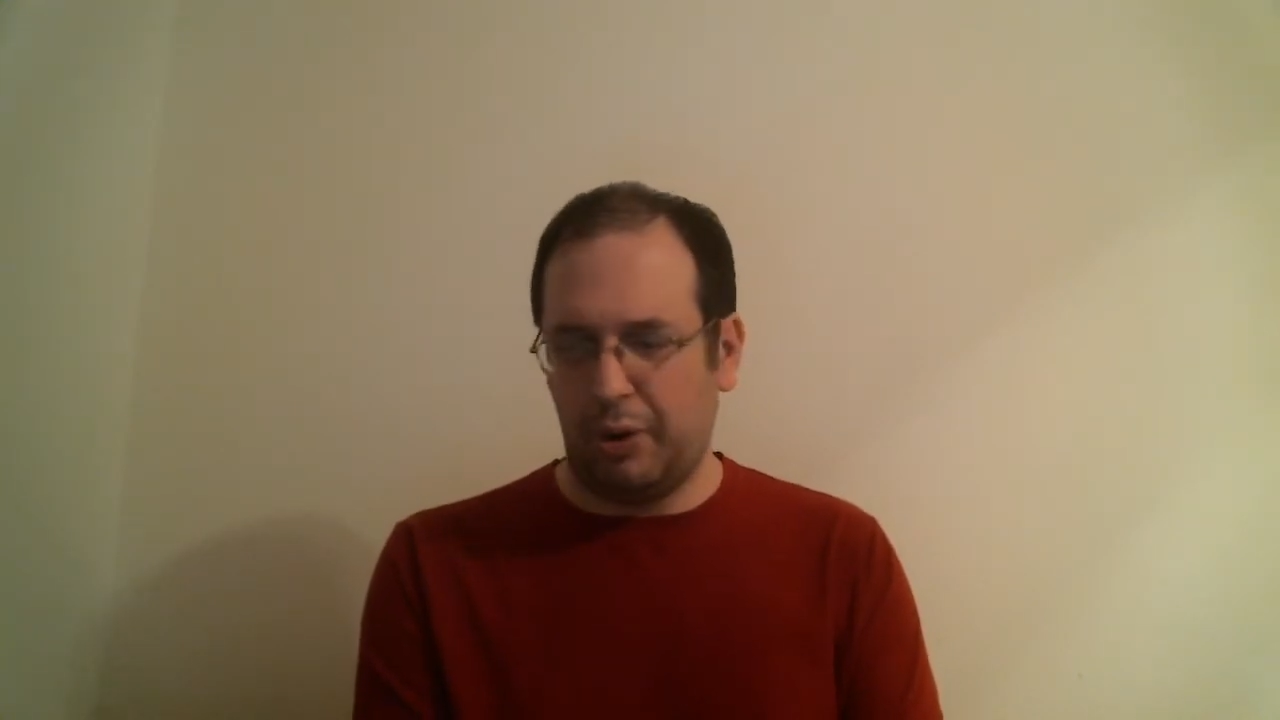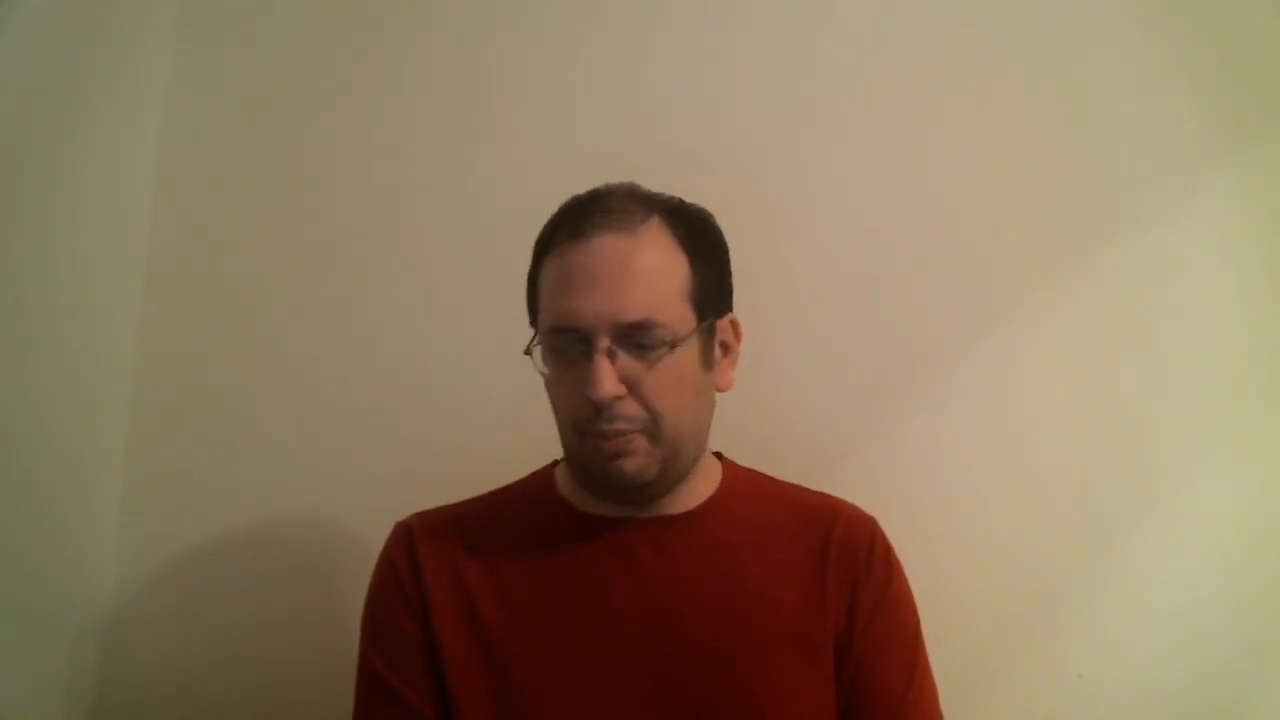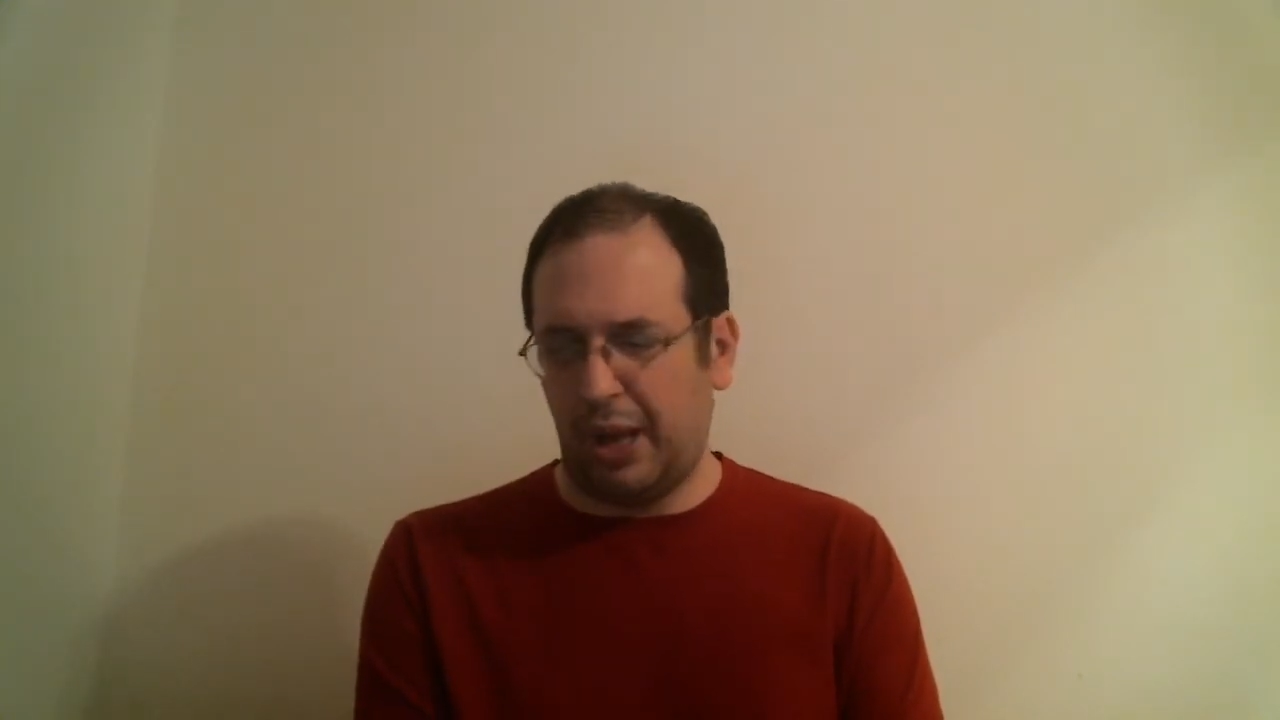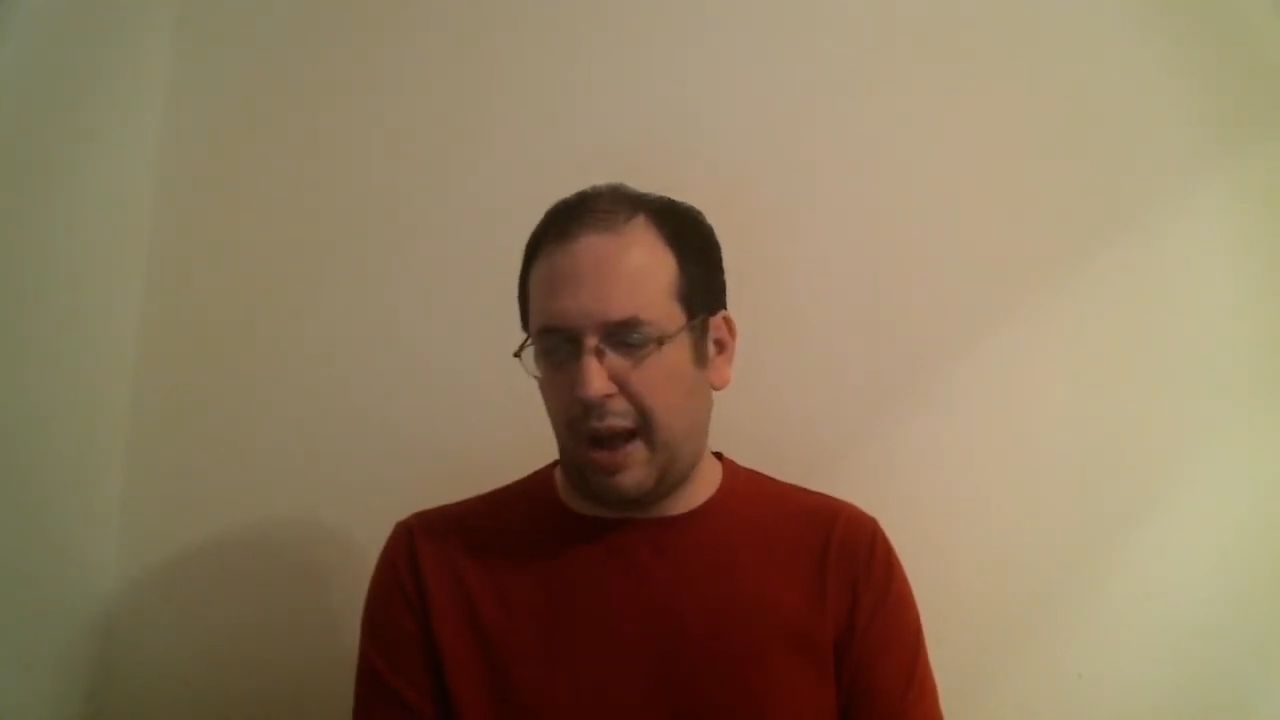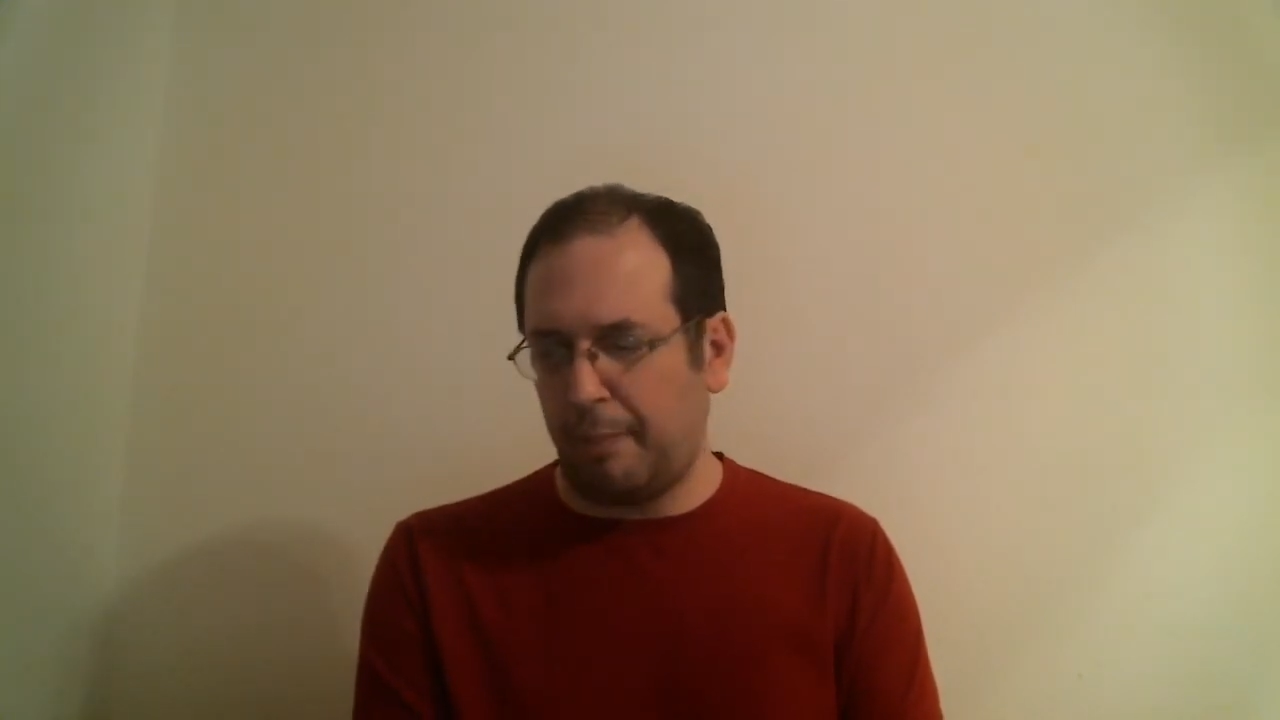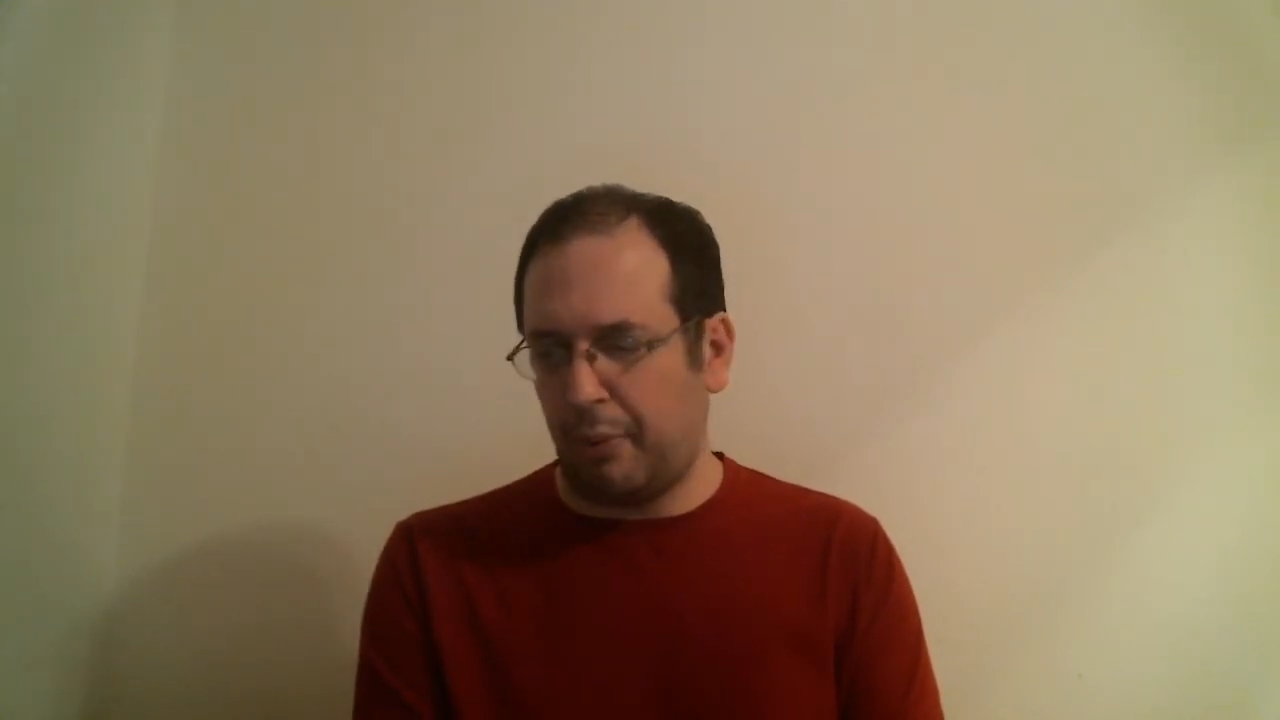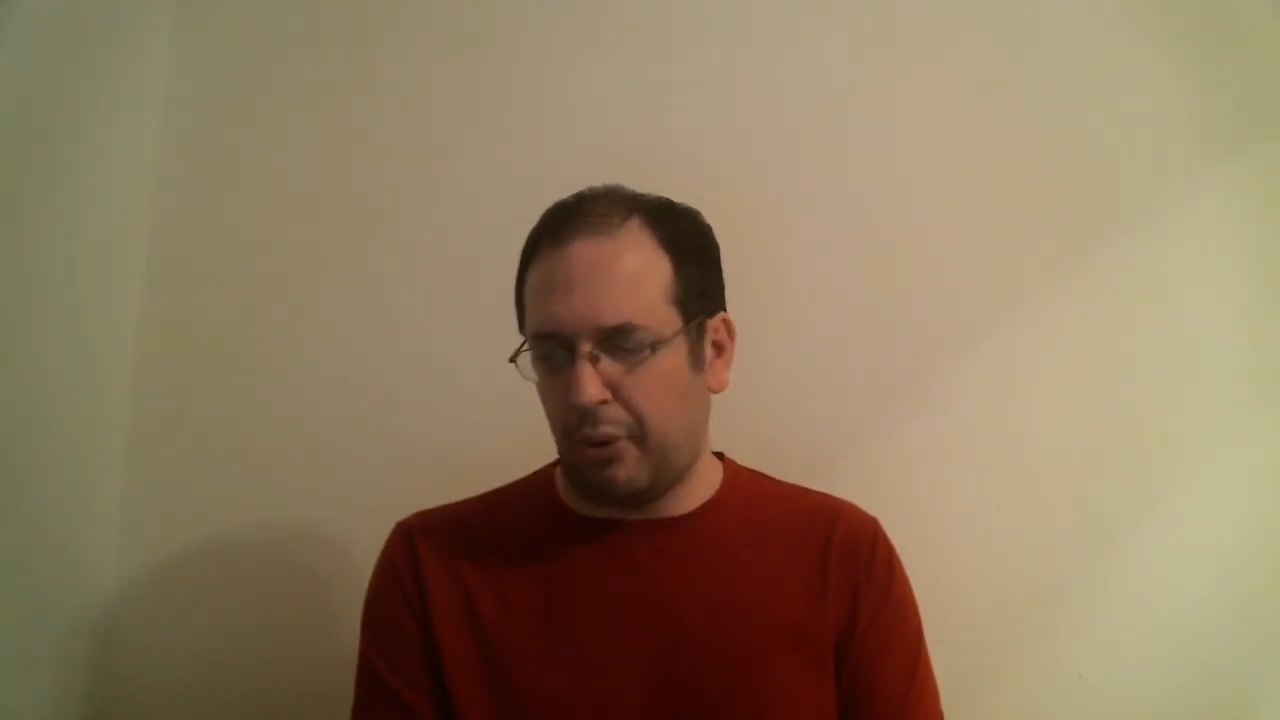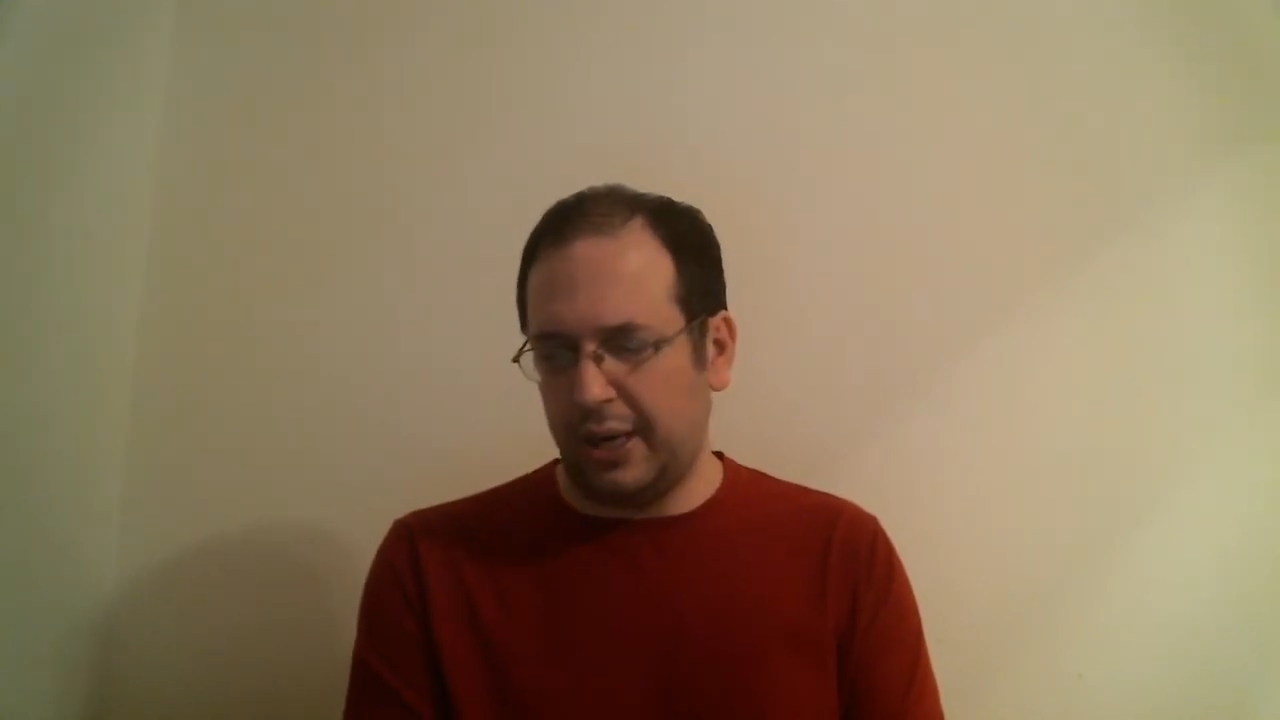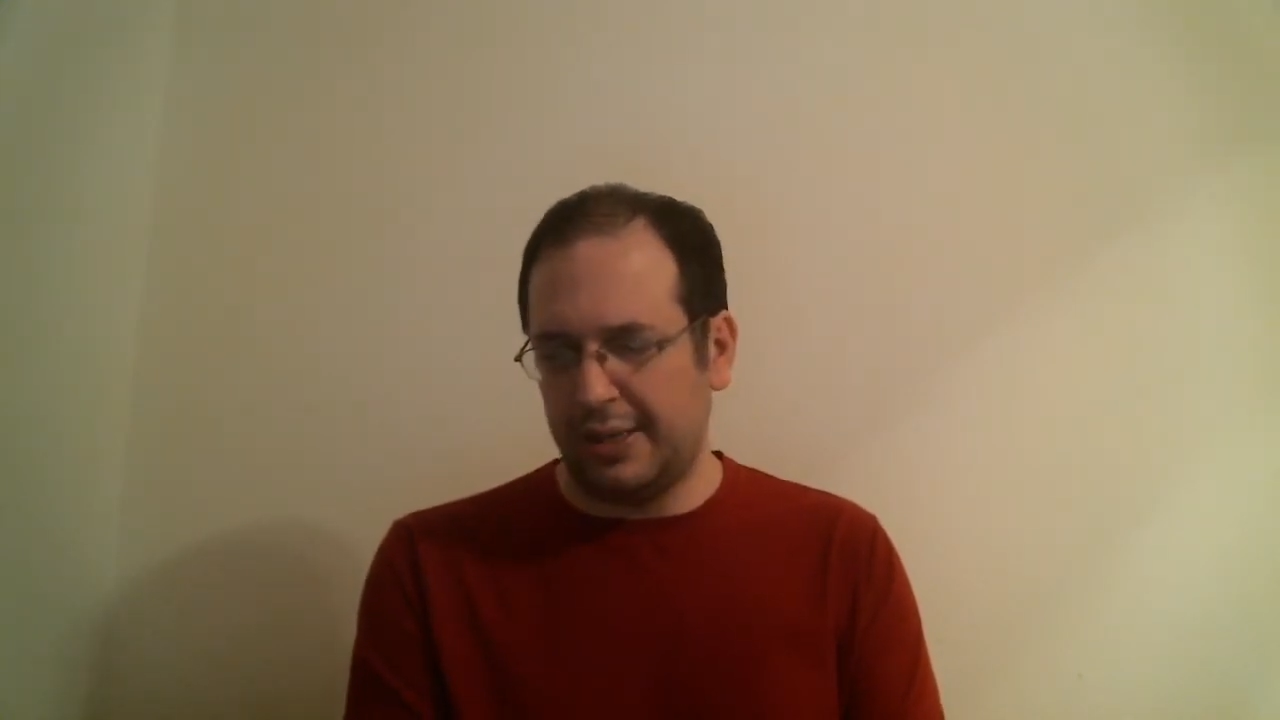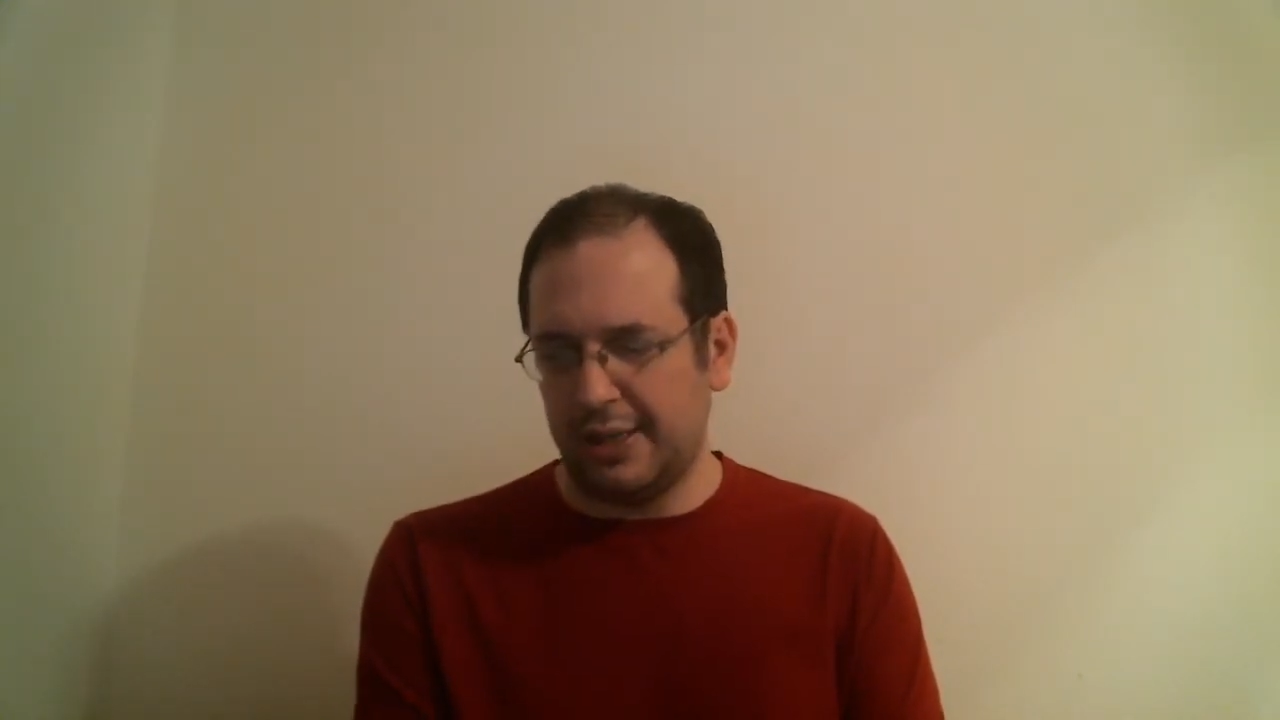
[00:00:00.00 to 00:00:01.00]
plot
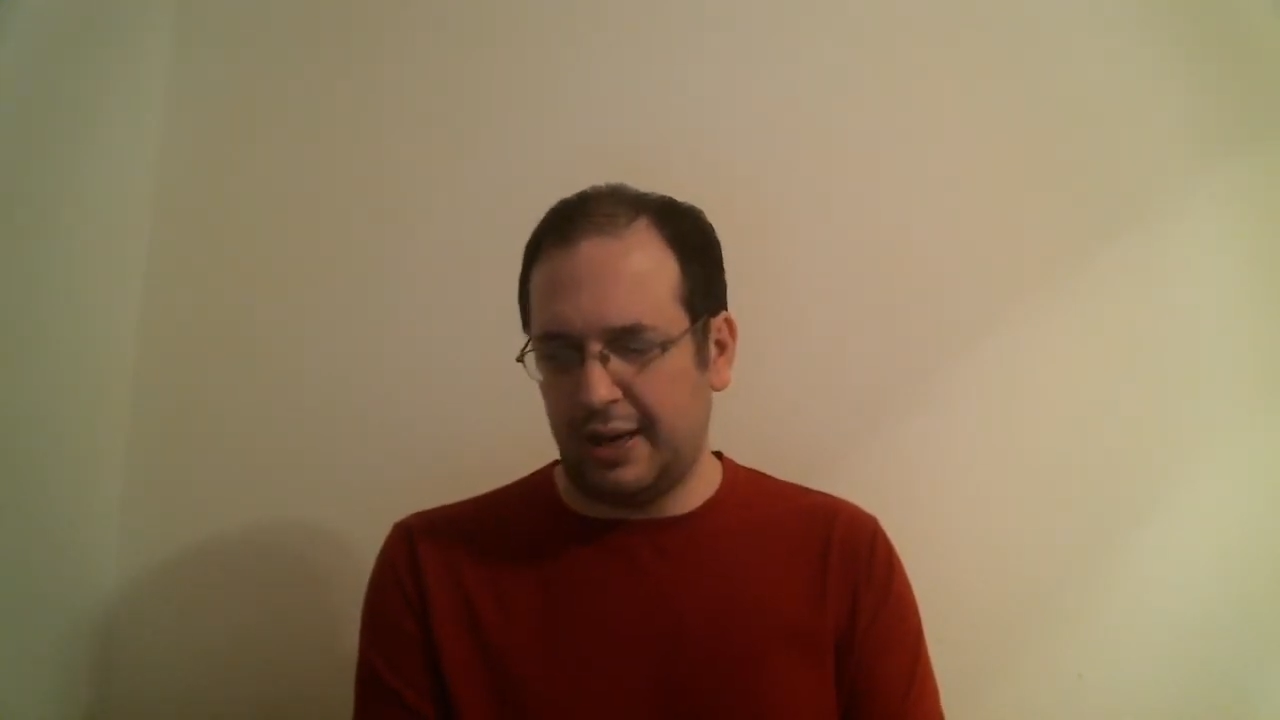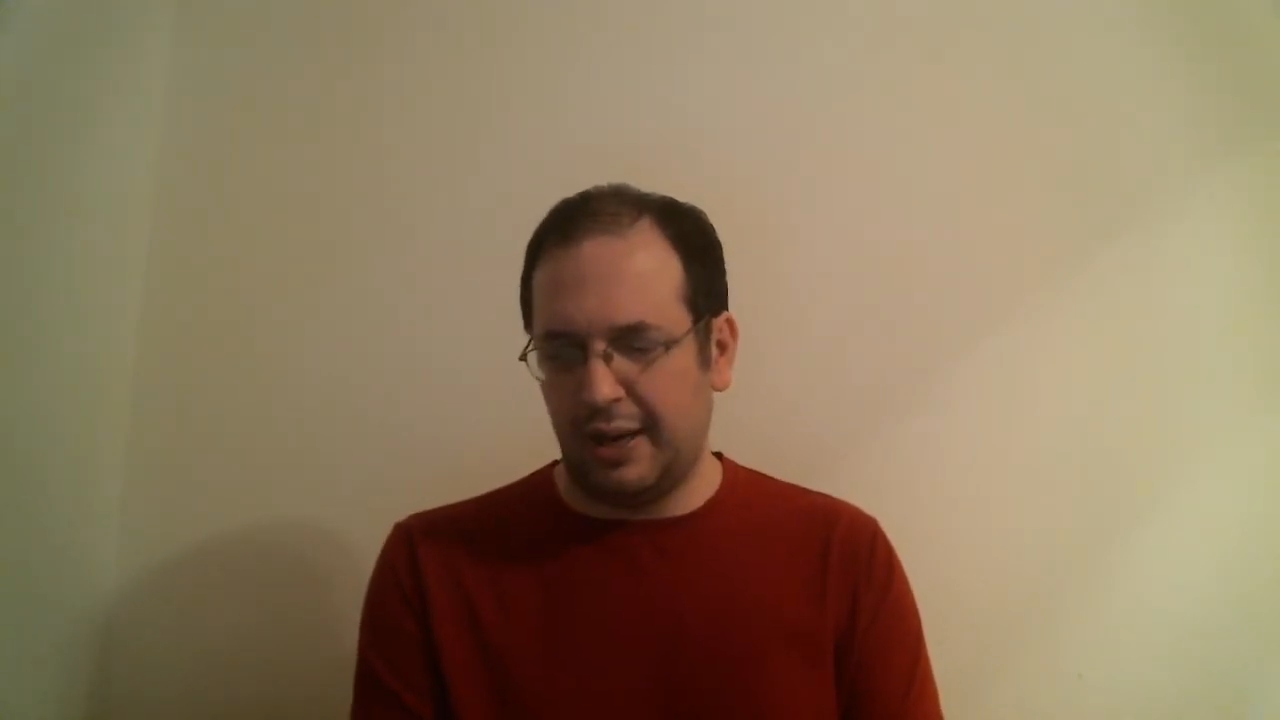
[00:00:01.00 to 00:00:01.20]
point. Uh,